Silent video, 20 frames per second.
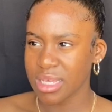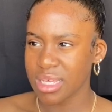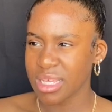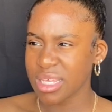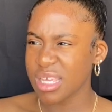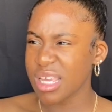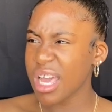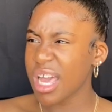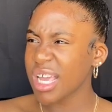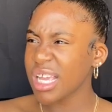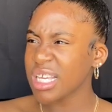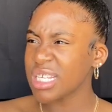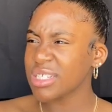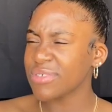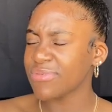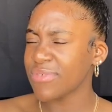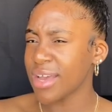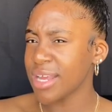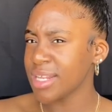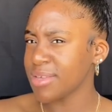yeah, I guess
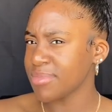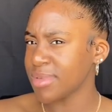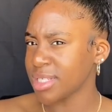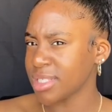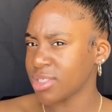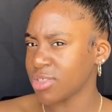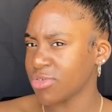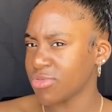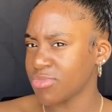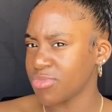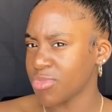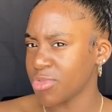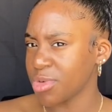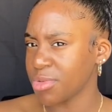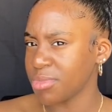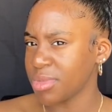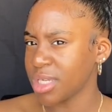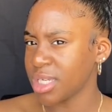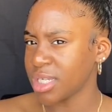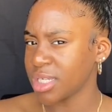finding myself more,
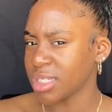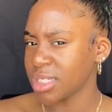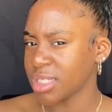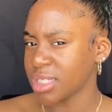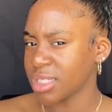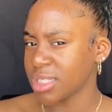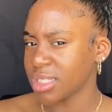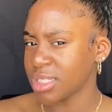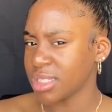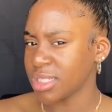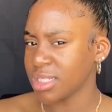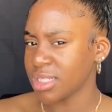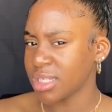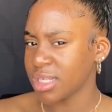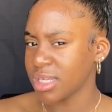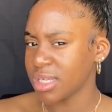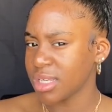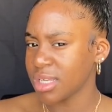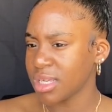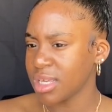because
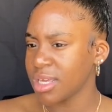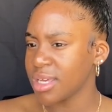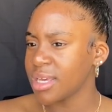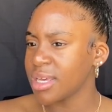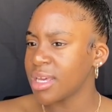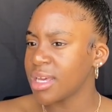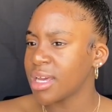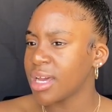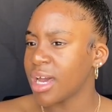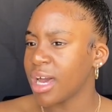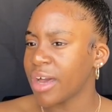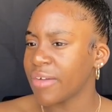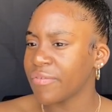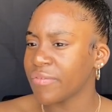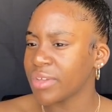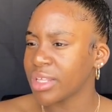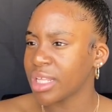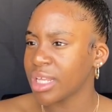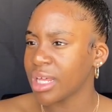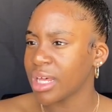I
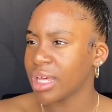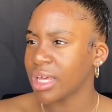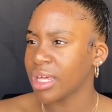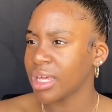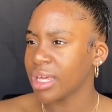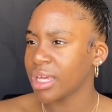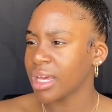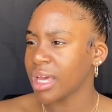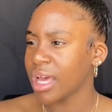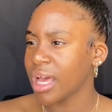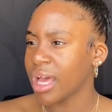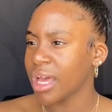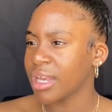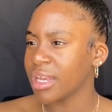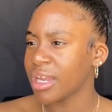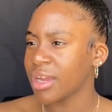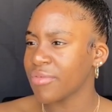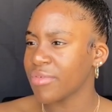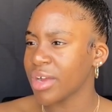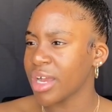feel like I
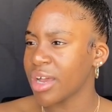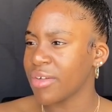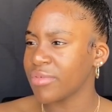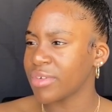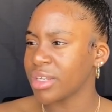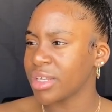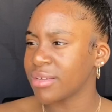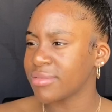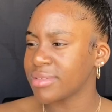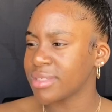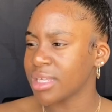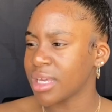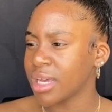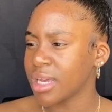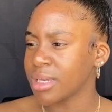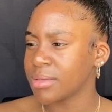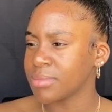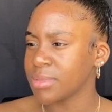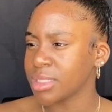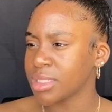never have enough
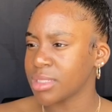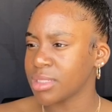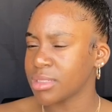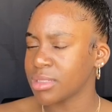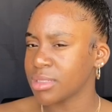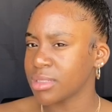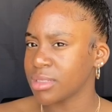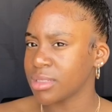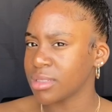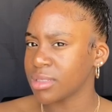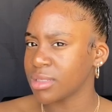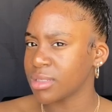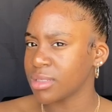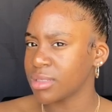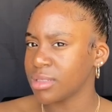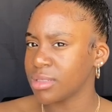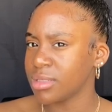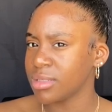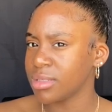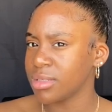time just to,
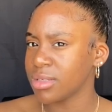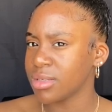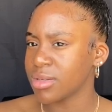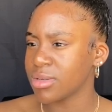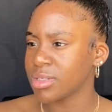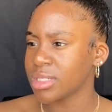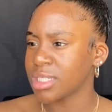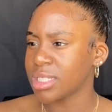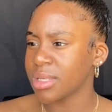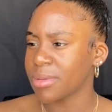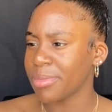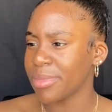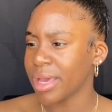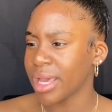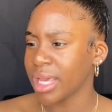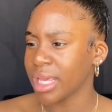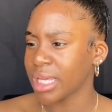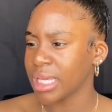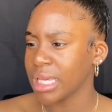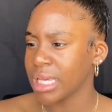sit
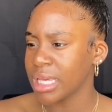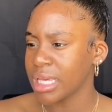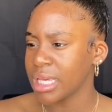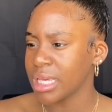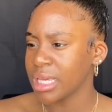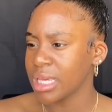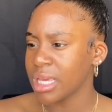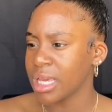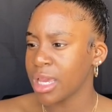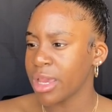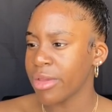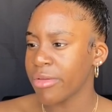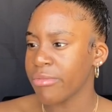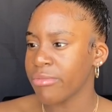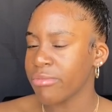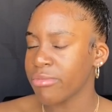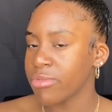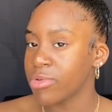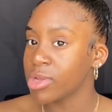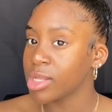back
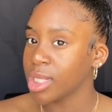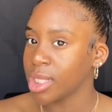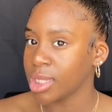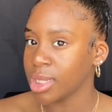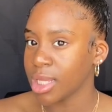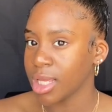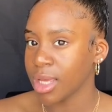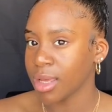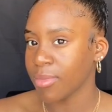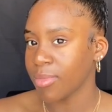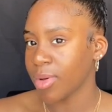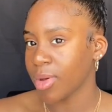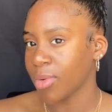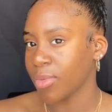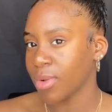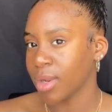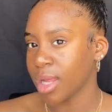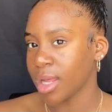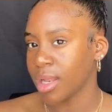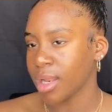and really think about
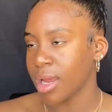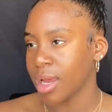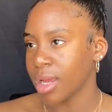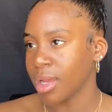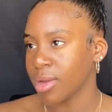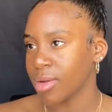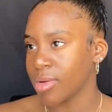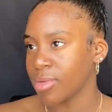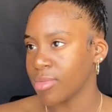what I like, or